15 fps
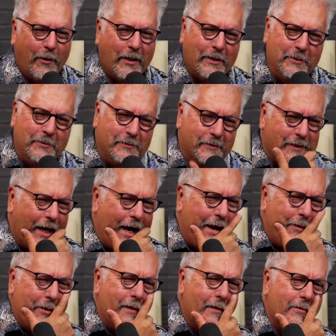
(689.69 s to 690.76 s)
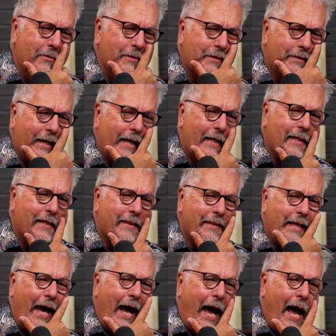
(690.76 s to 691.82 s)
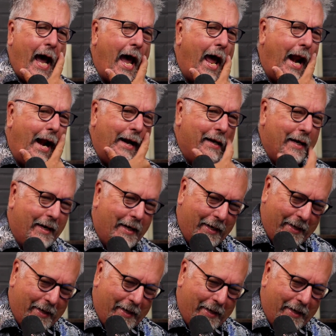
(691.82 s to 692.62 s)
I wonder who would think that.